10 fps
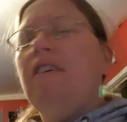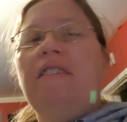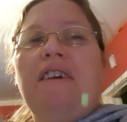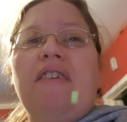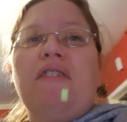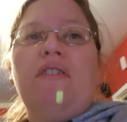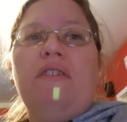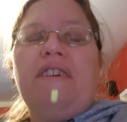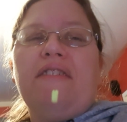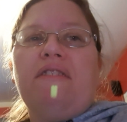gone on his own, of
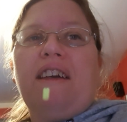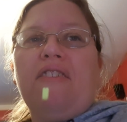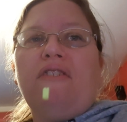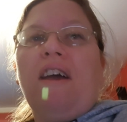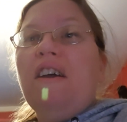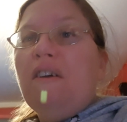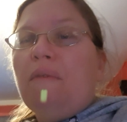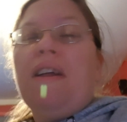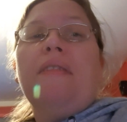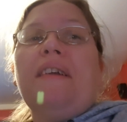course, etc.
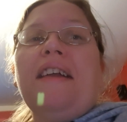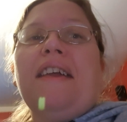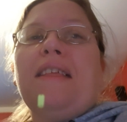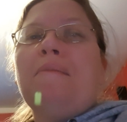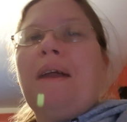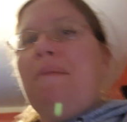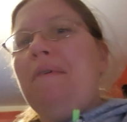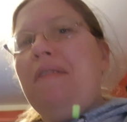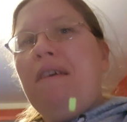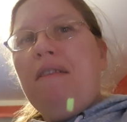We are thinking that maybe
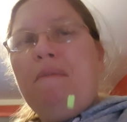we'd